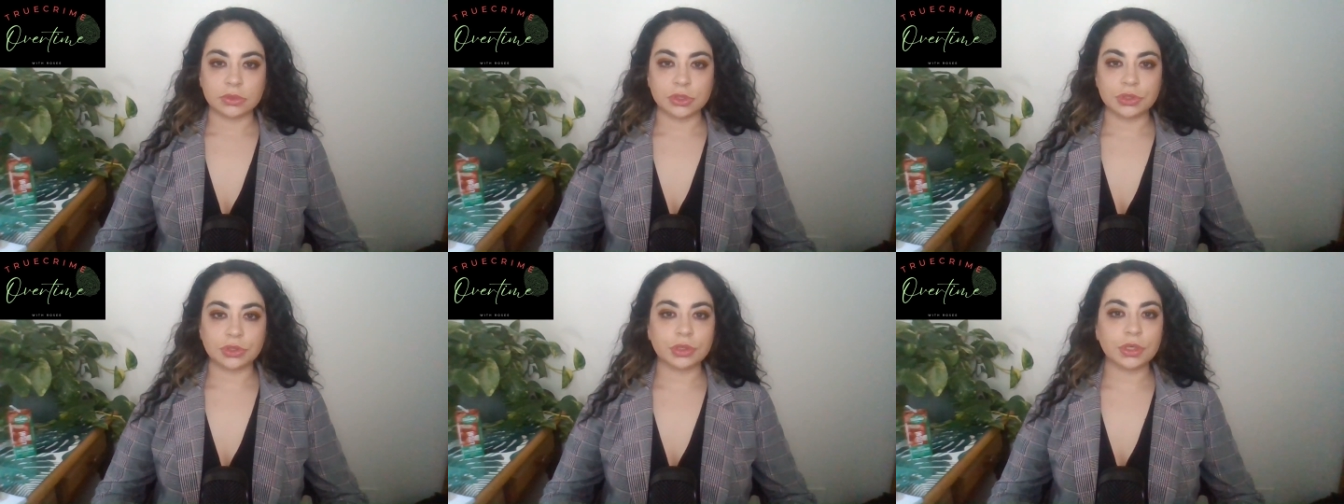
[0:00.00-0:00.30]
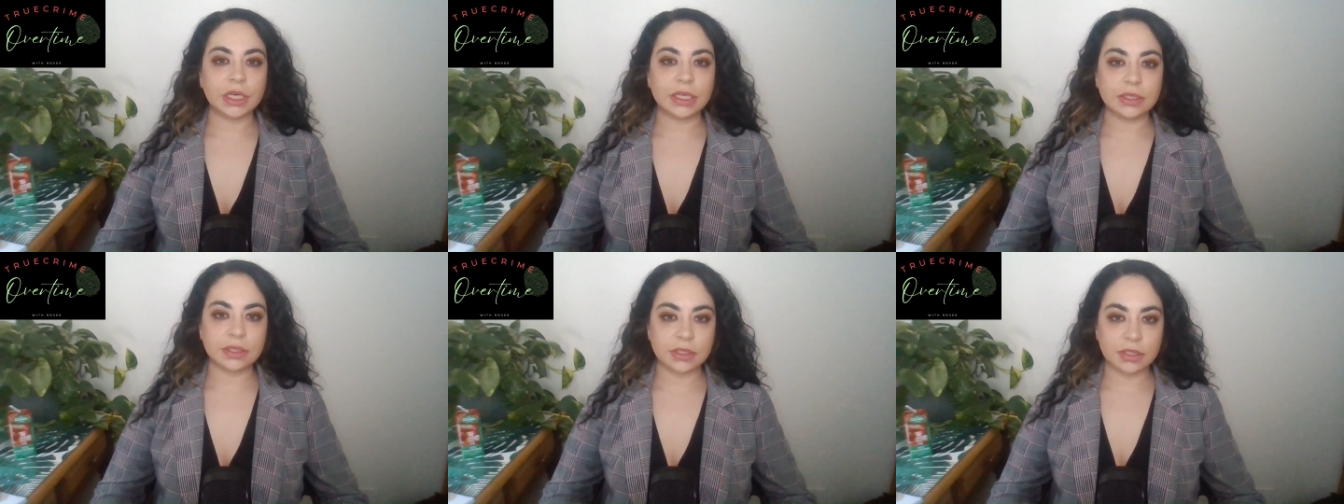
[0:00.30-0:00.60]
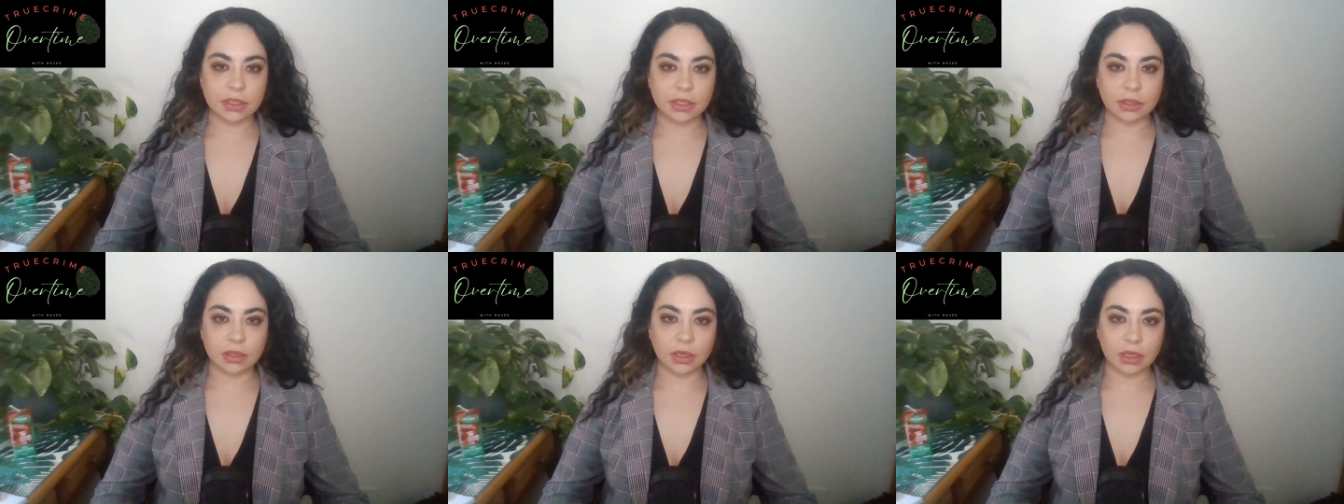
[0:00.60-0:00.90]
trace
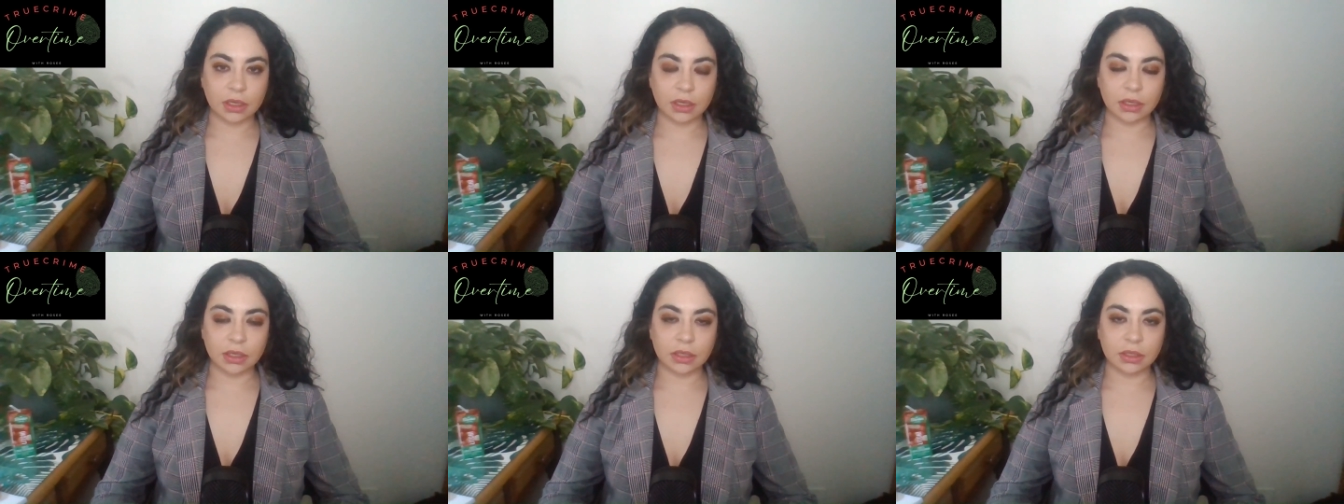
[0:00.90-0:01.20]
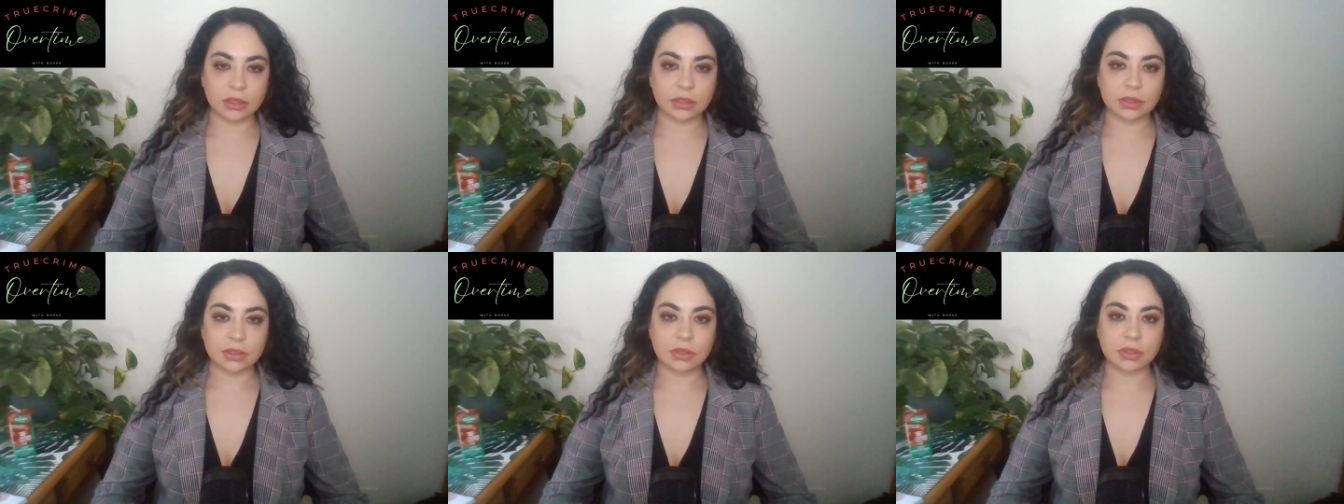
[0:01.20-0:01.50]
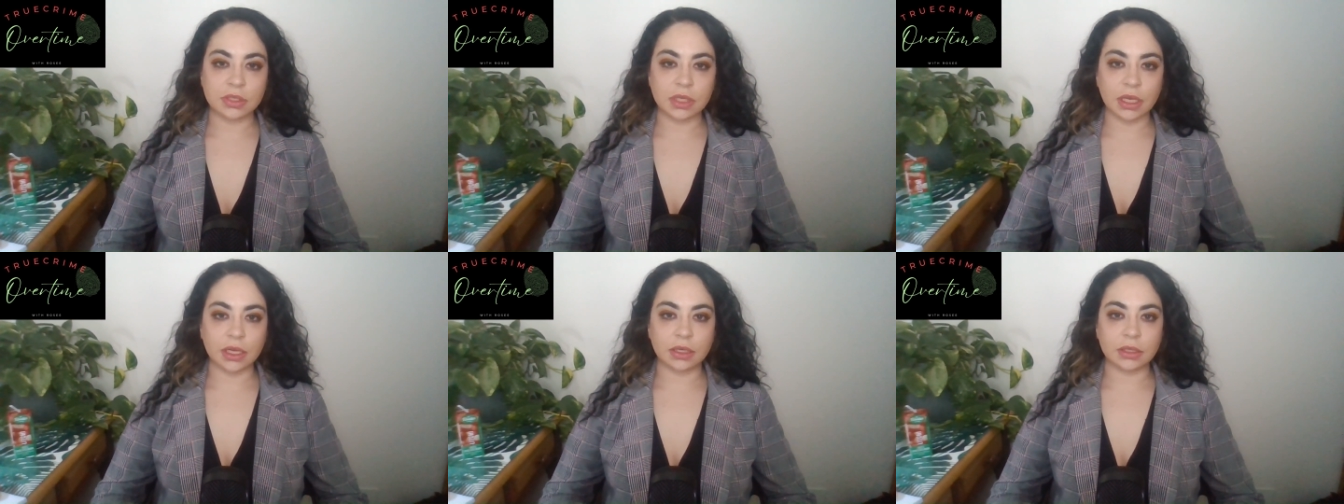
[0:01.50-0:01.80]
DNA
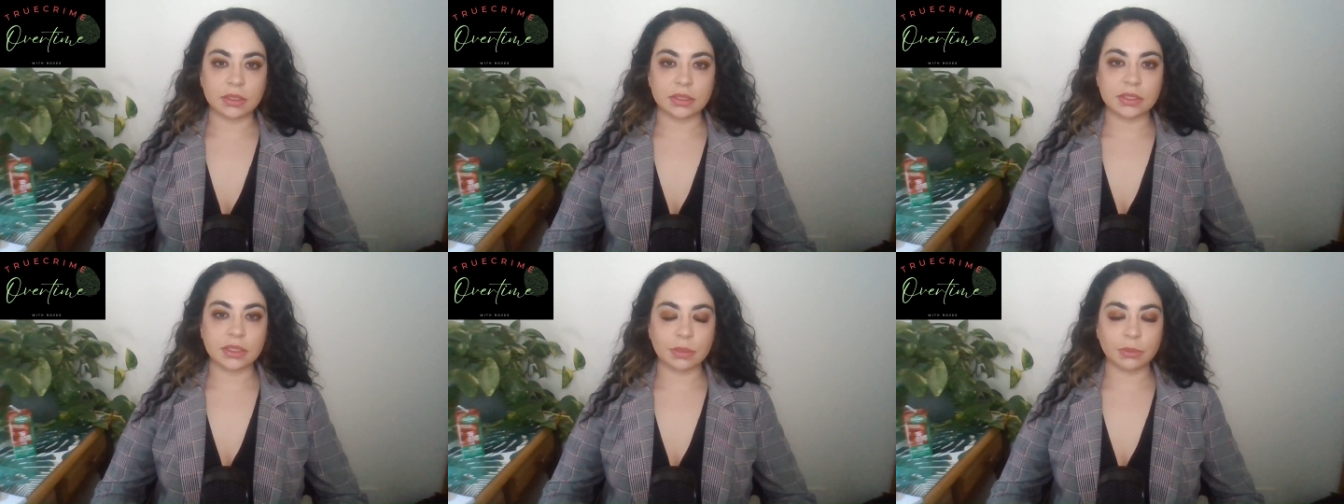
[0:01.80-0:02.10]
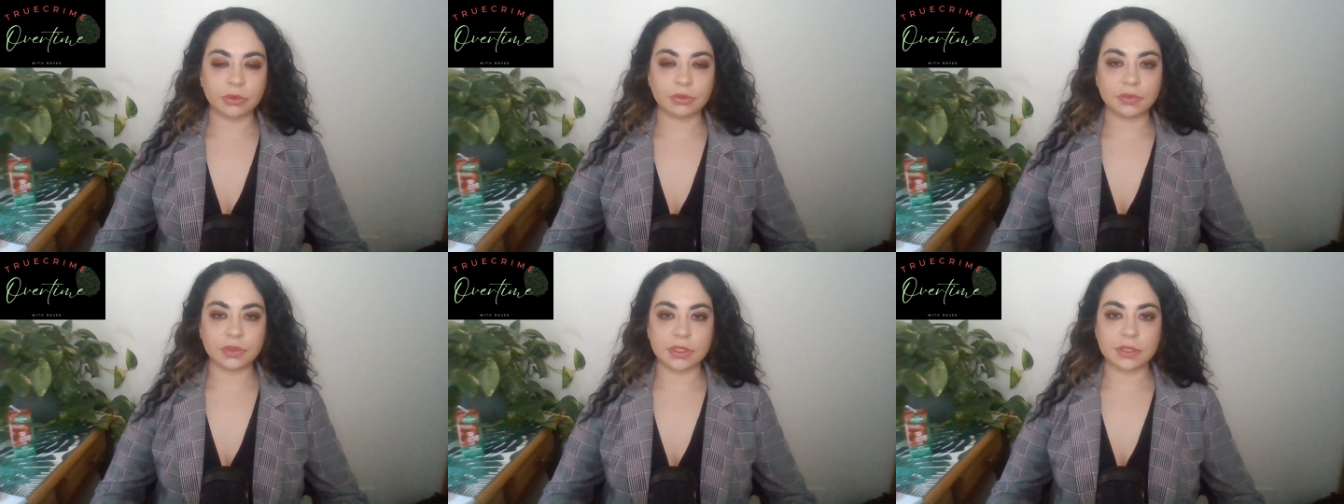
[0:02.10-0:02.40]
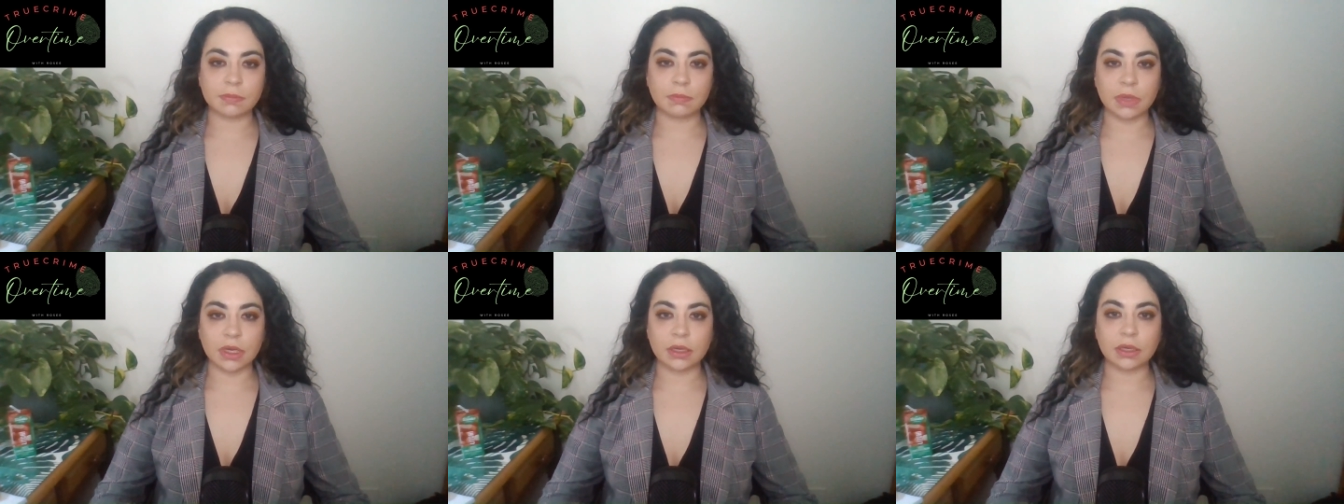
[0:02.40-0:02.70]
is and some of
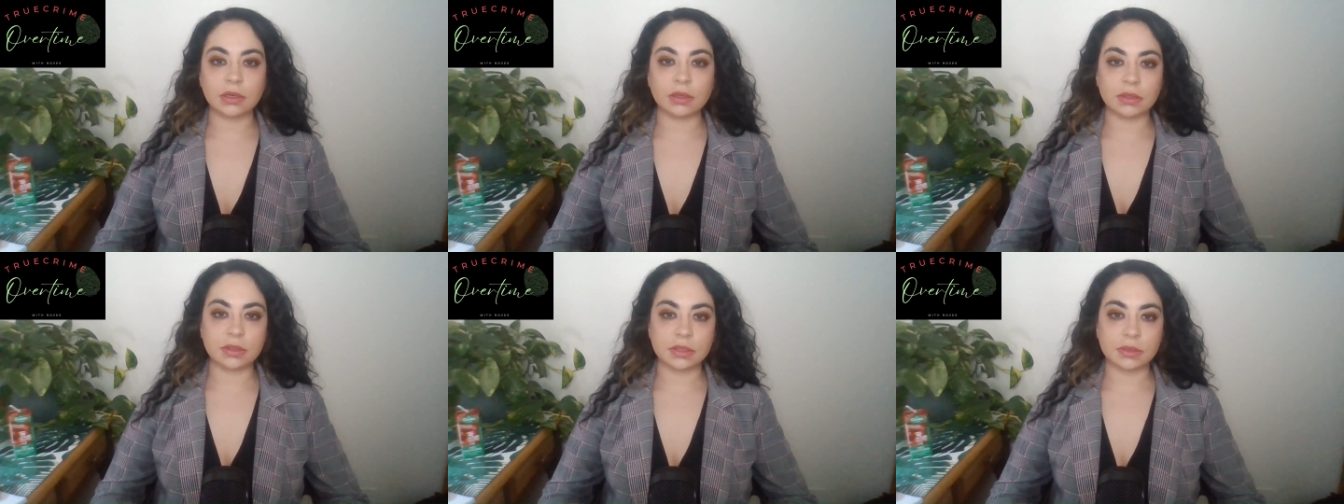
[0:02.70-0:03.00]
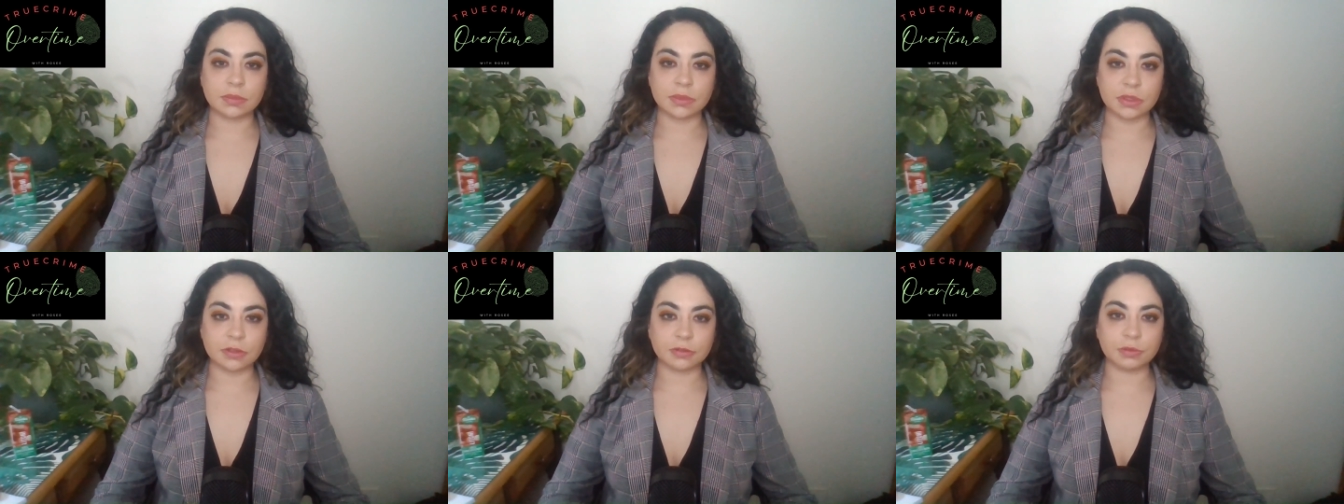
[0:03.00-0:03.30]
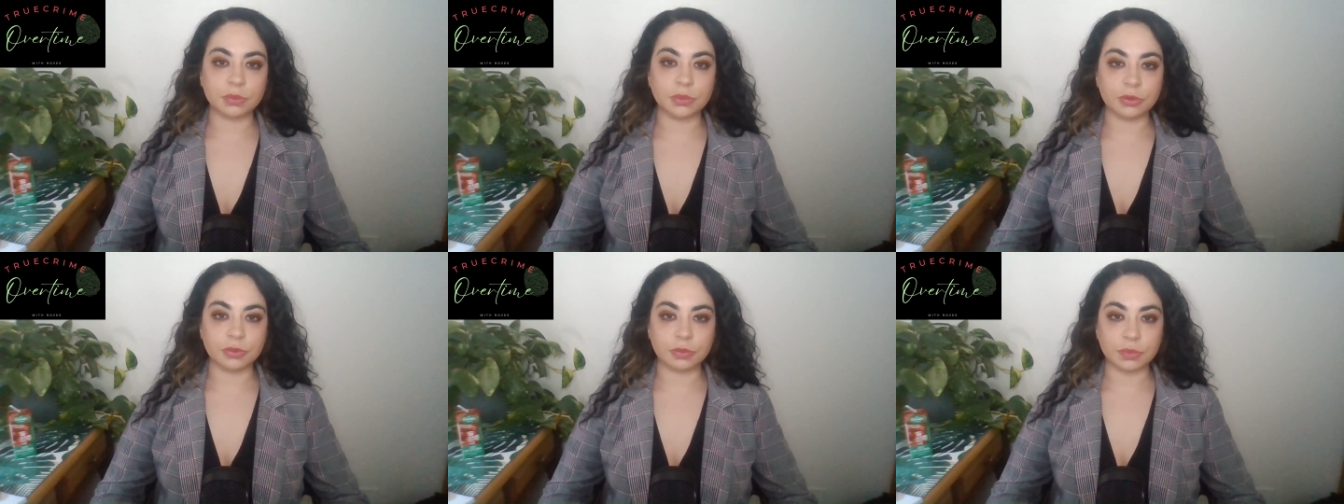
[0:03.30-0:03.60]
its mechanisms
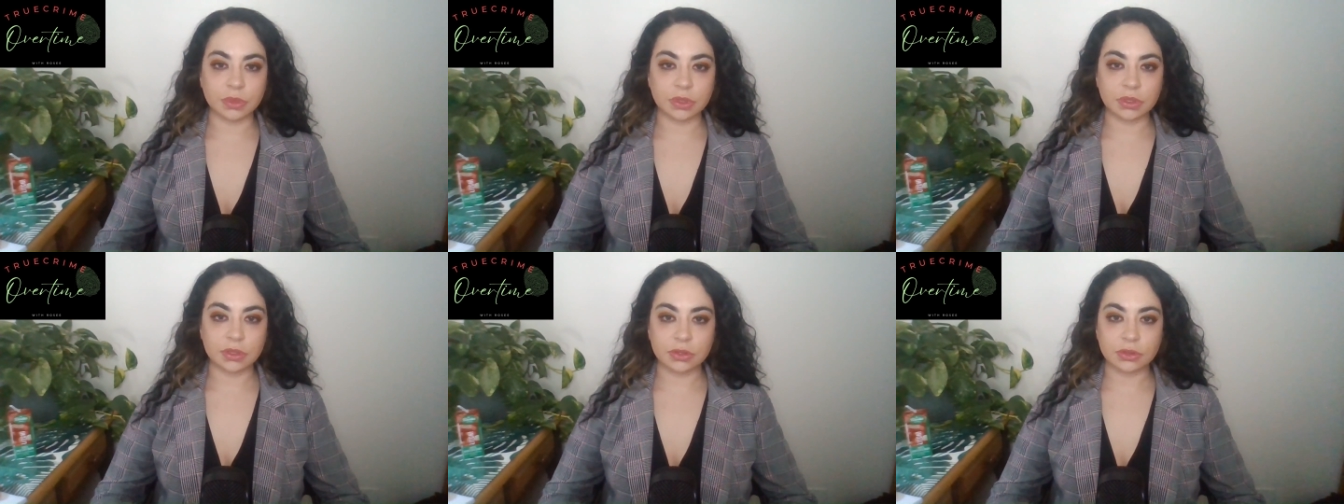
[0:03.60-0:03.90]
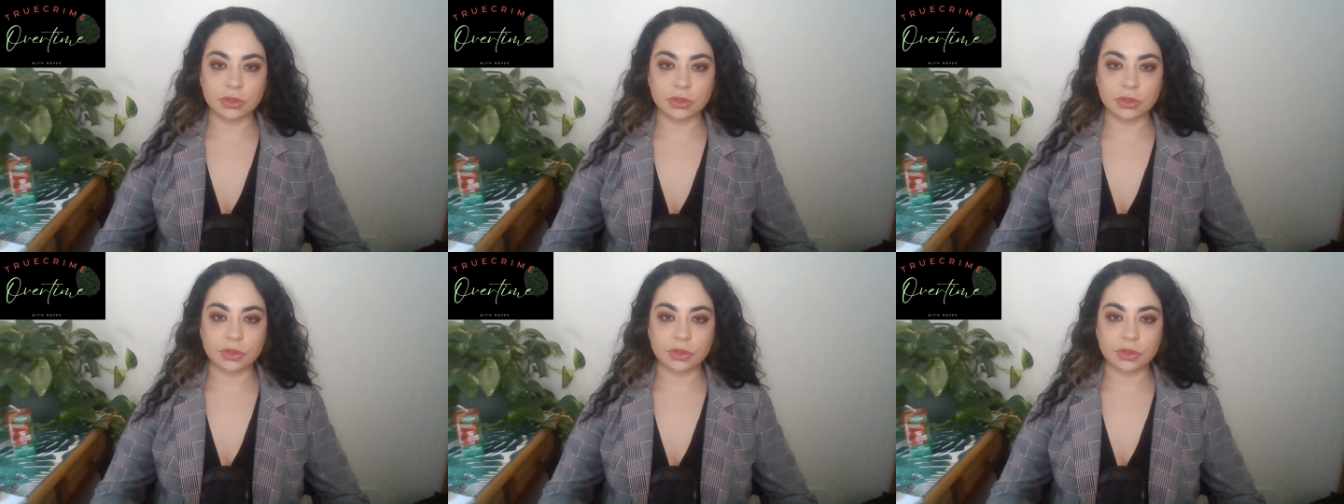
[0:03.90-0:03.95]
of movement.